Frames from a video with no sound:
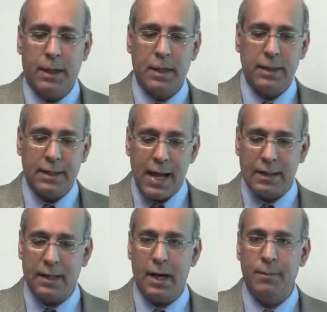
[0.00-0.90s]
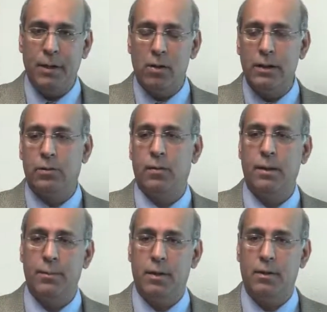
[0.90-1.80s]
because at that time, the only
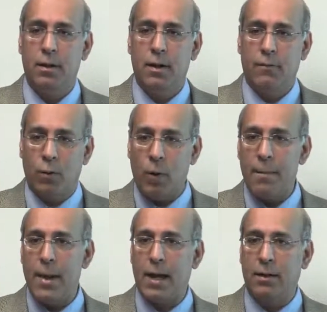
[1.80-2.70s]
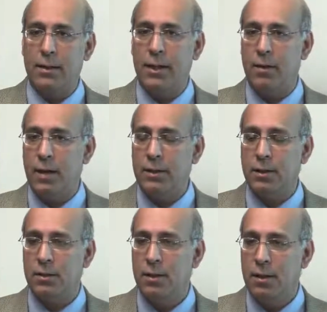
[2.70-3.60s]
treatment for wet macular
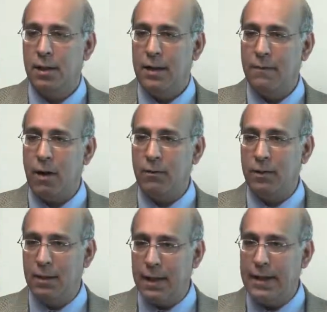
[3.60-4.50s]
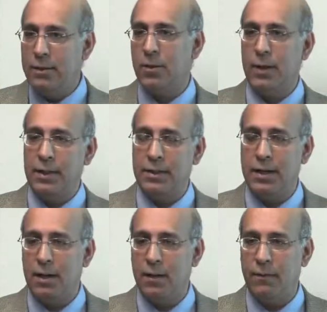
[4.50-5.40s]
degeneration involved lasering the
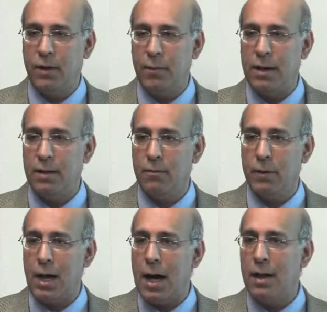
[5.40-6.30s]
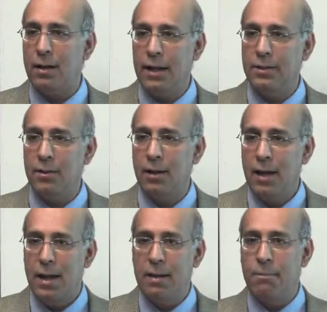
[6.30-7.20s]
center of your retina with a hot laser
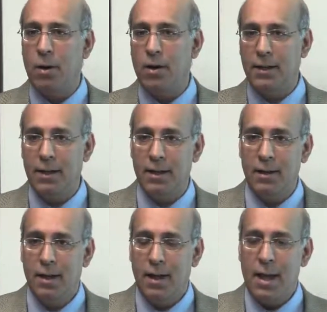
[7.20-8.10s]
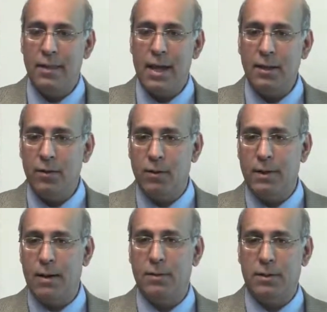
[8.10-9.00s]
and burning it. And then you would,
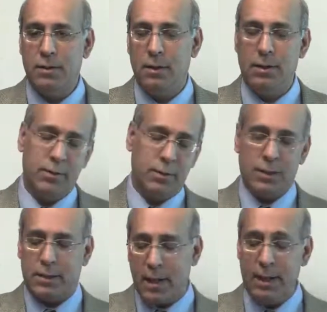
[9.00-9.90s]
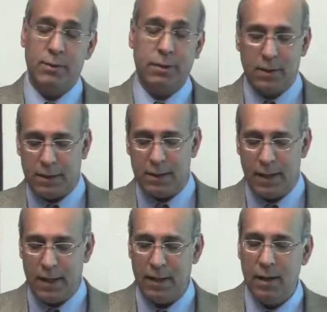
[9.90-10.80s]
they would, there was a study, it was a good
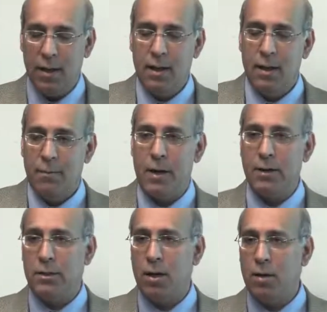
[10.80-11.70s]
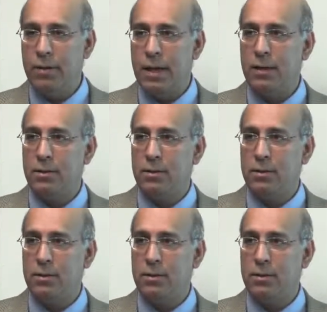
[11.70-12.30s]
study, but it showed that